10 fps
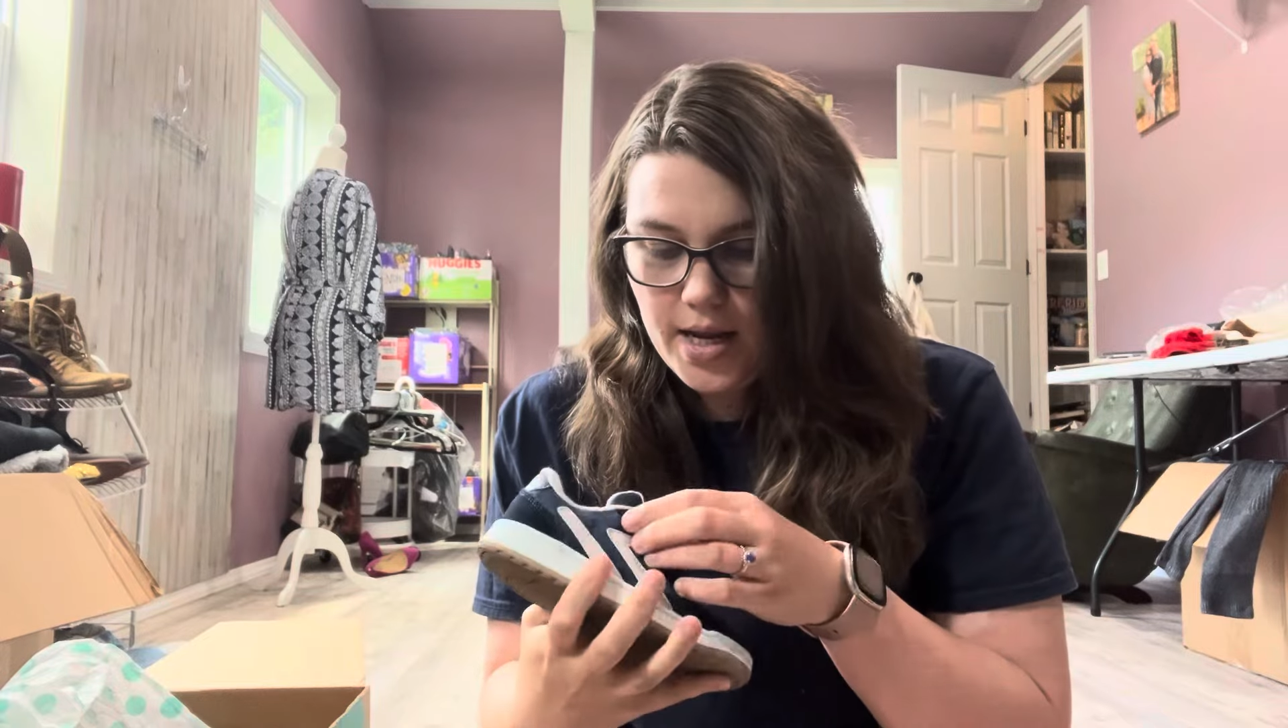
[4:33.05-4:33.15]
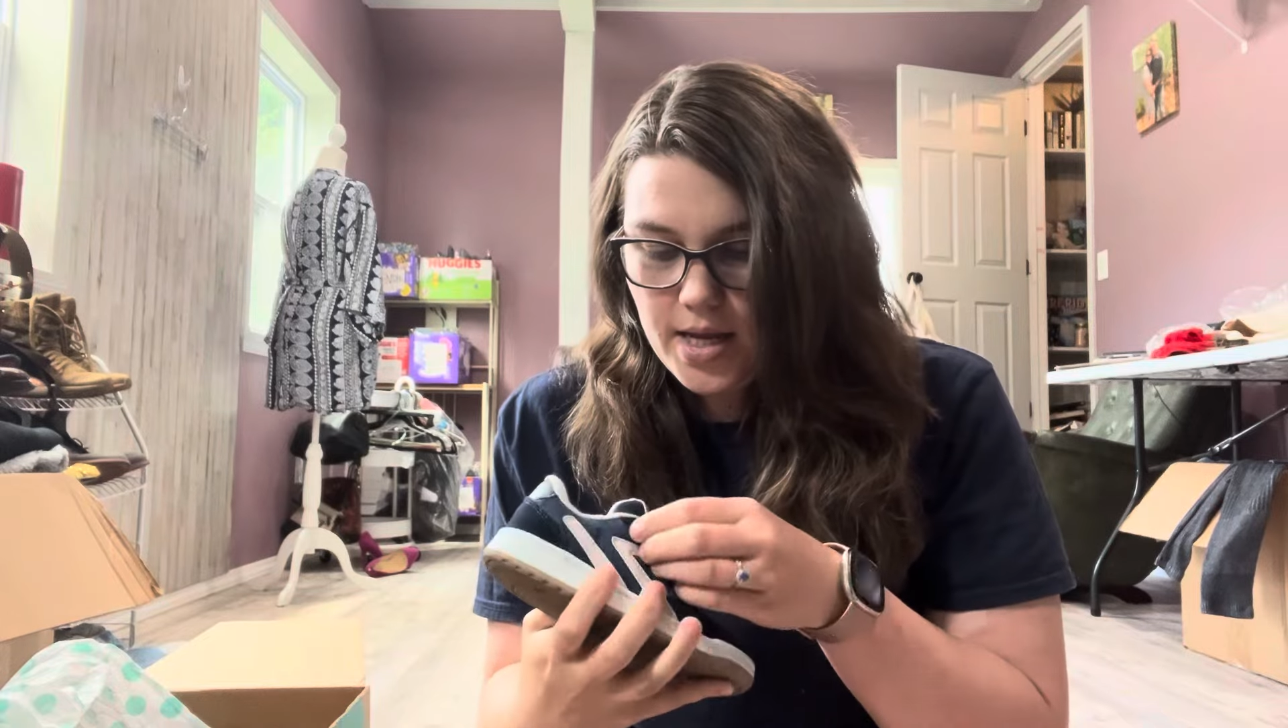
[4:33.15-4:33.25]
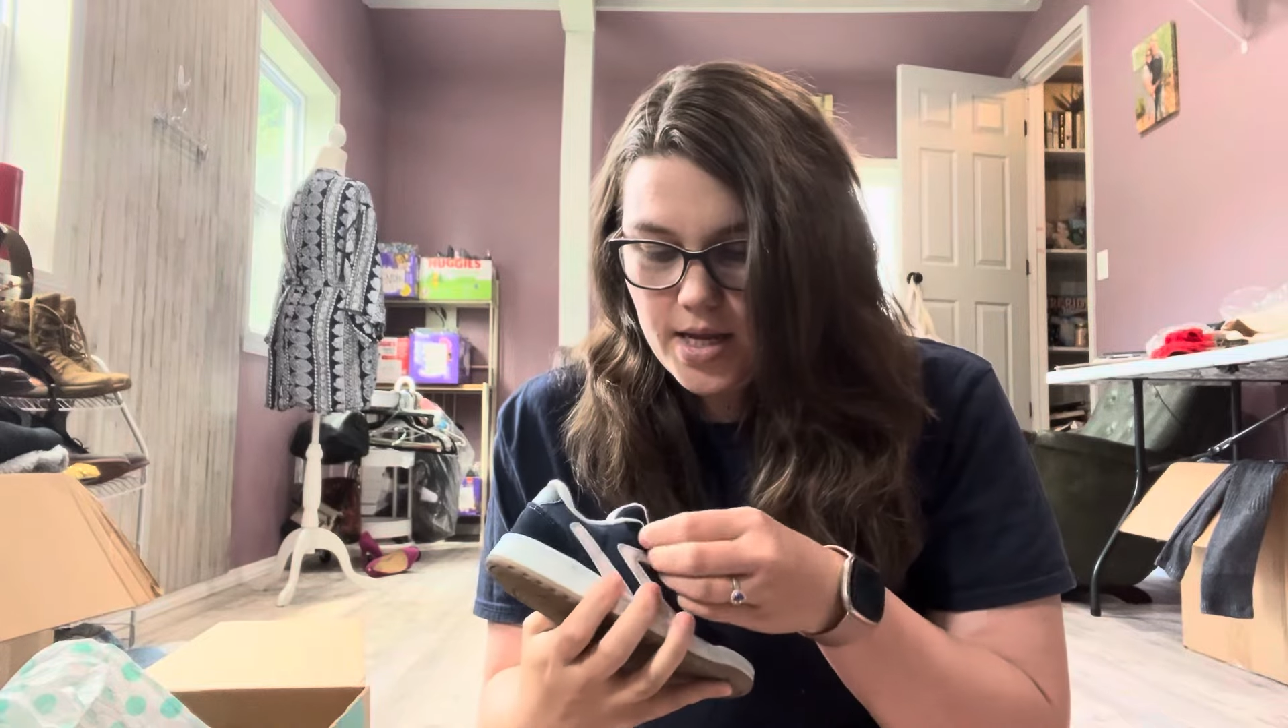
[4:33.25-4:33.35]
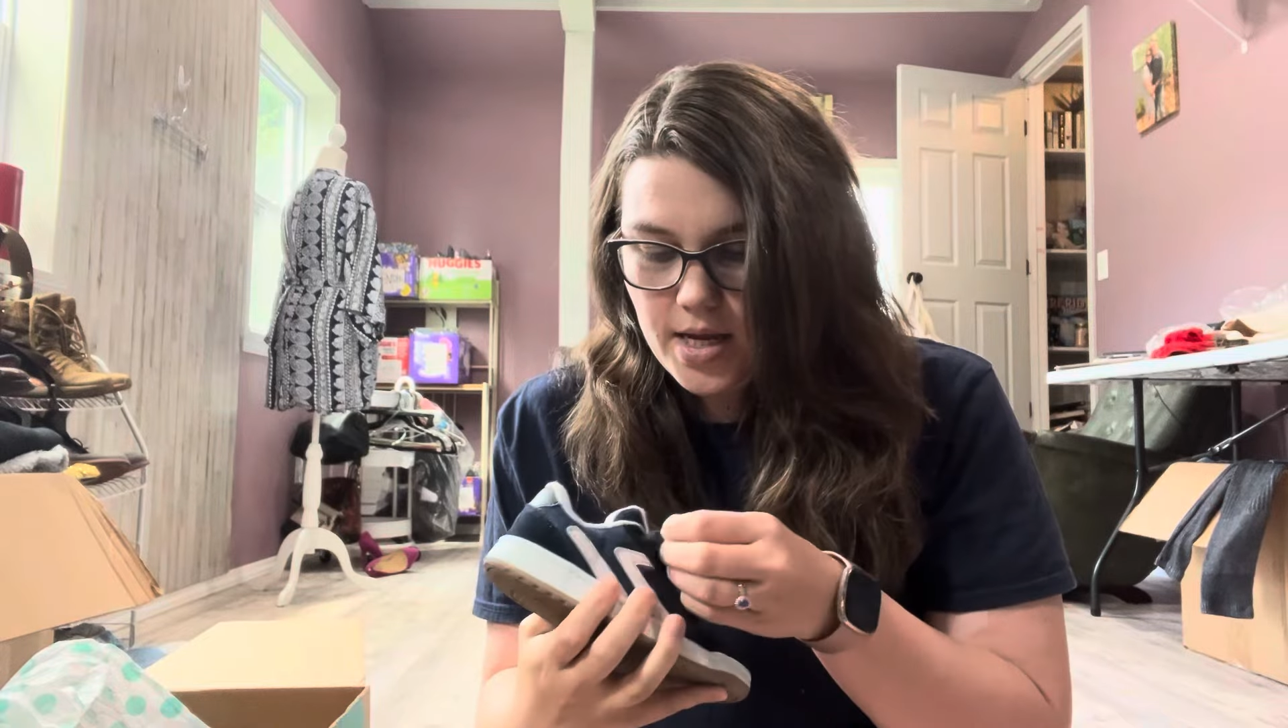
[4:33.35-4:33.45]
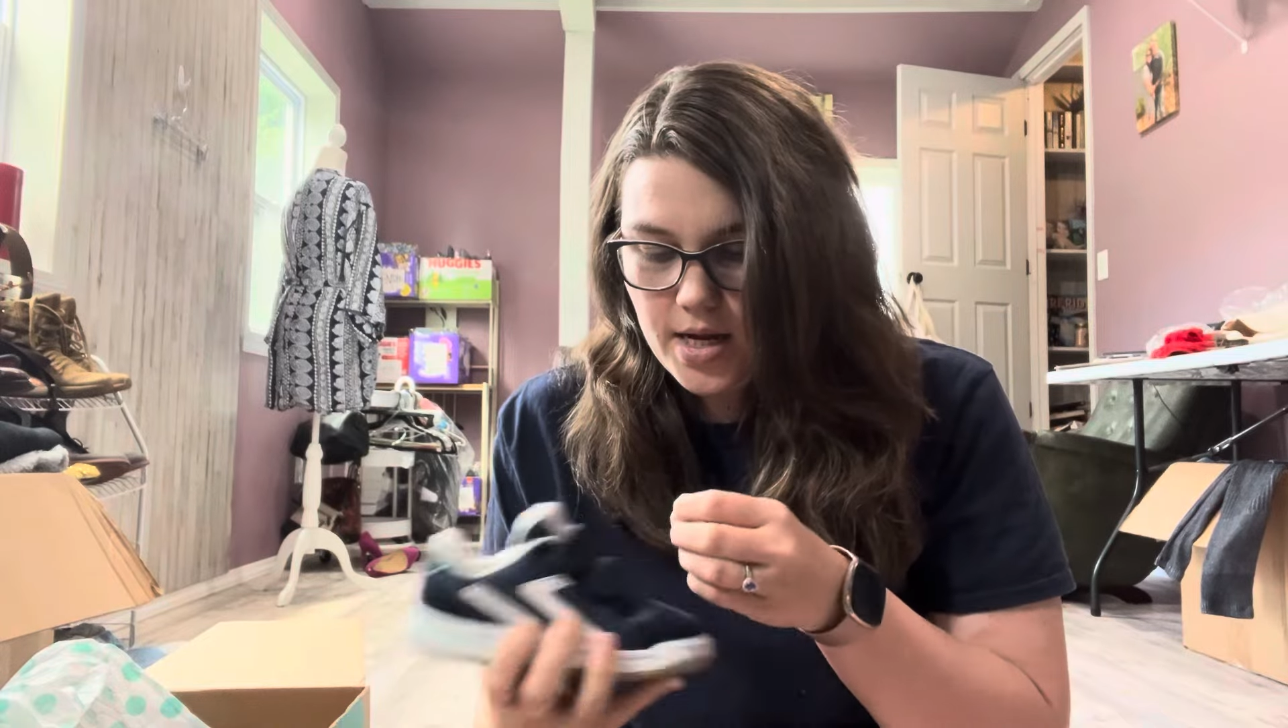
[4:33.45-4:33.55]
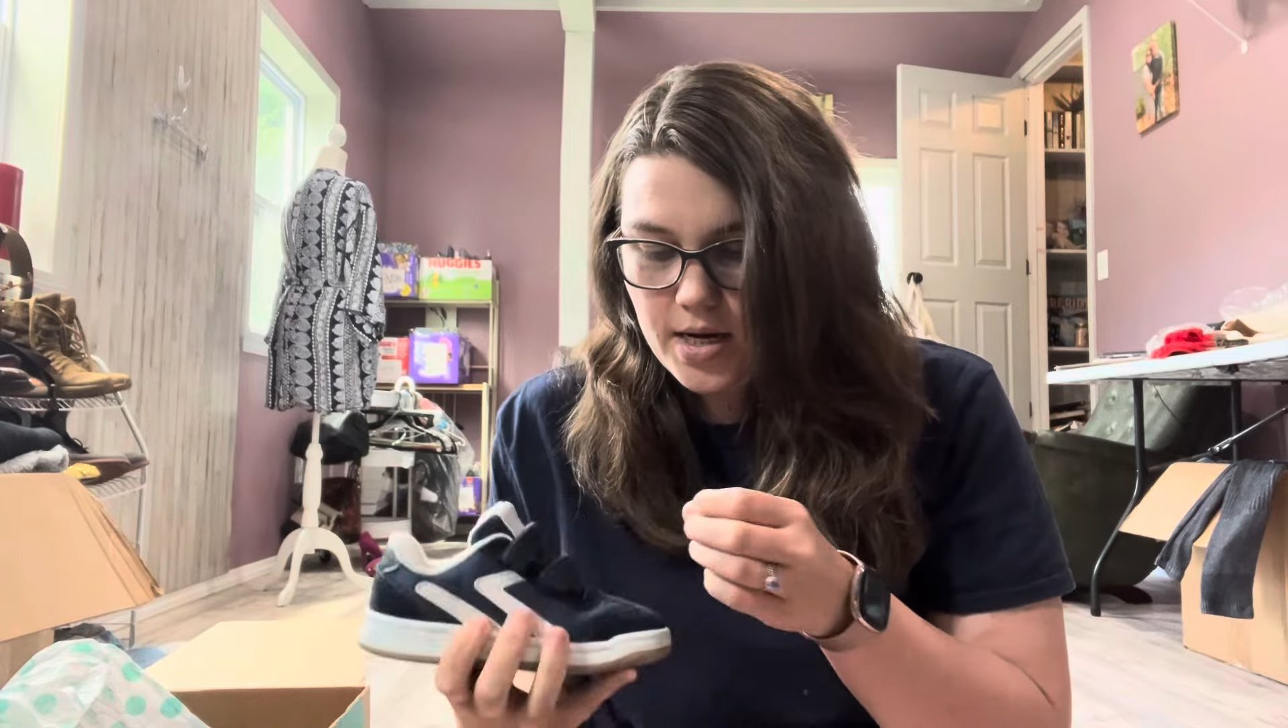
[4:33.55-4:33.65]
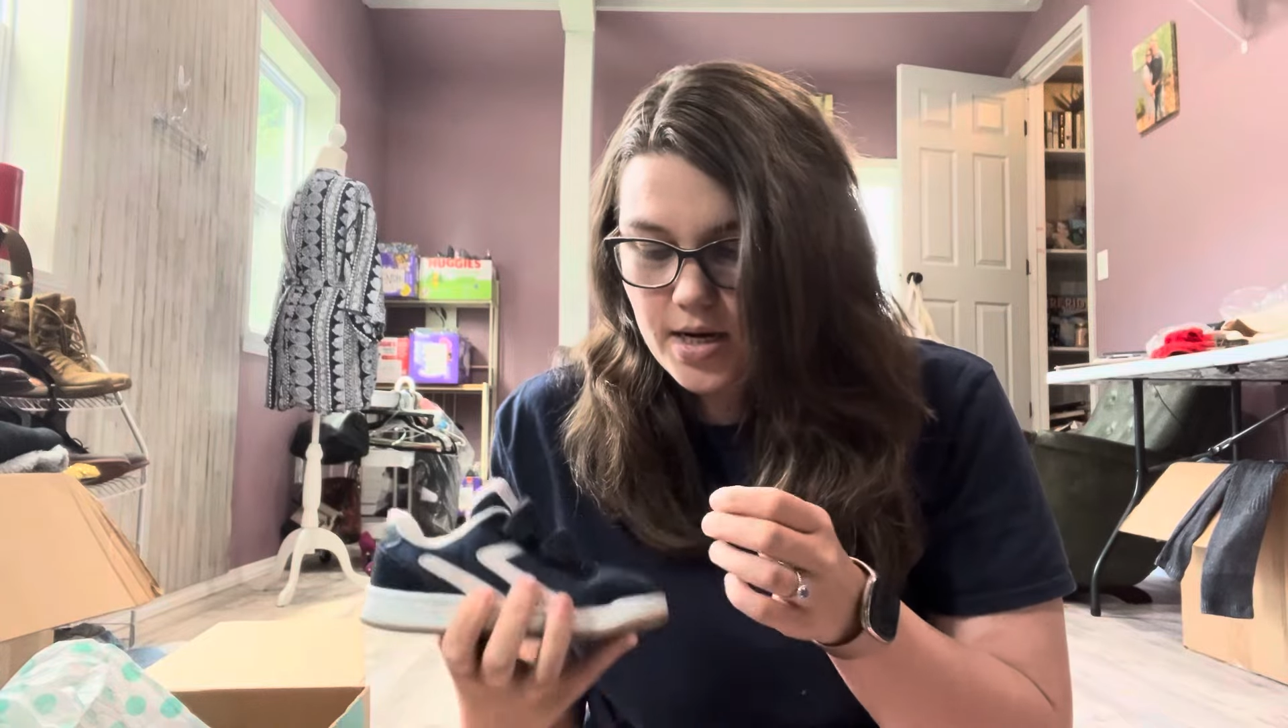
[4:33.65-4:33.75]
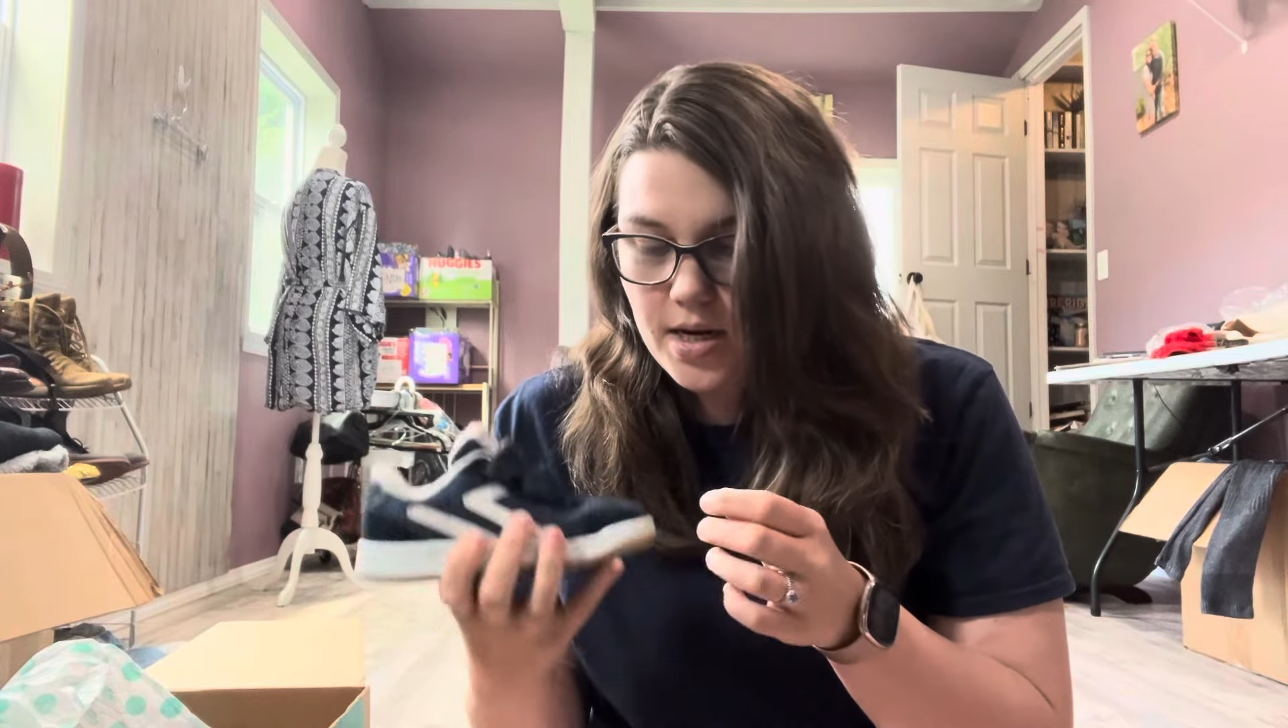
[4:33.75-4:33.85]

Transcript: can't get